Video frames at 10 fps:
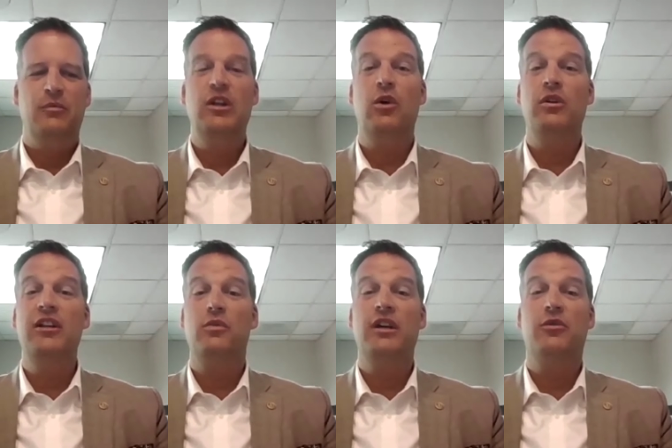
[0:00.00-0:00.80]
we don't
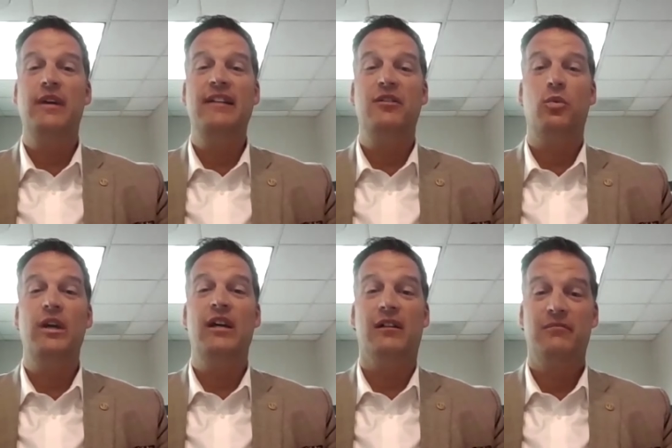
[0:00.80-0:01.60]
need to recreate the
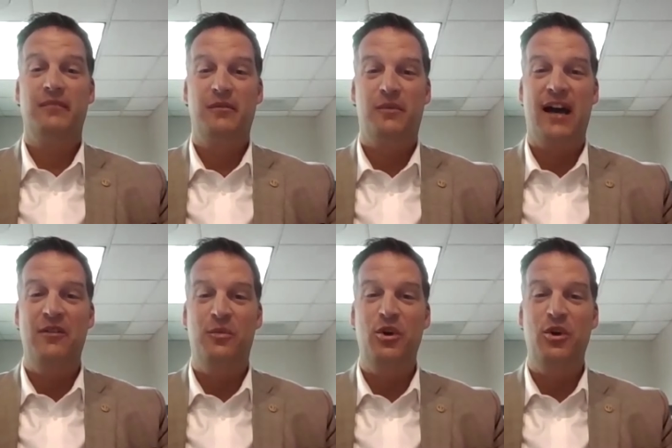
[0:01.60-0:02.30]
wheel right